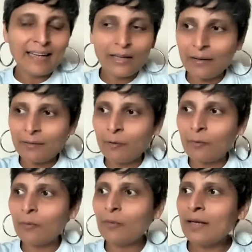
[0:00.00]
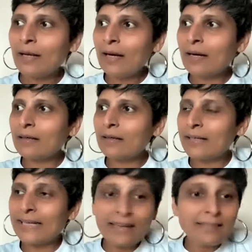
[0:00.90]
uh, you know,
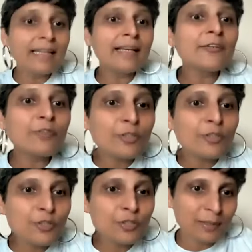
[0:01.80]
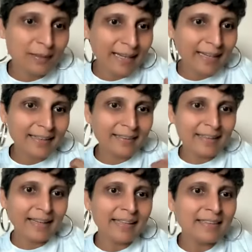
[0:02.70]
creating literature and
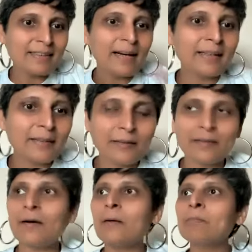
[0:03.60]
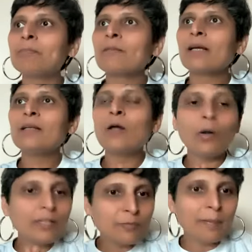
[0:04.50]
an entire uh,
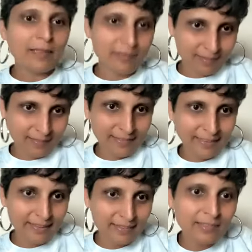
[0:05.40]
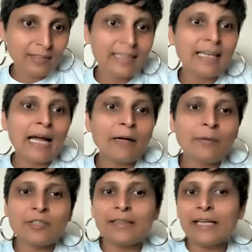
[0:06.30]
knowledge base in a certain
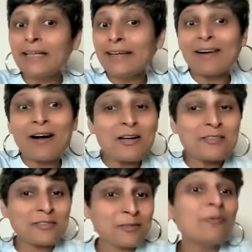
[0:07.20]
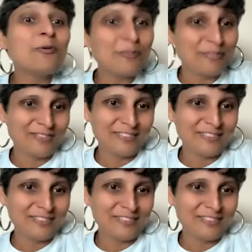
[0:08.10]
language, and then they are asked to move.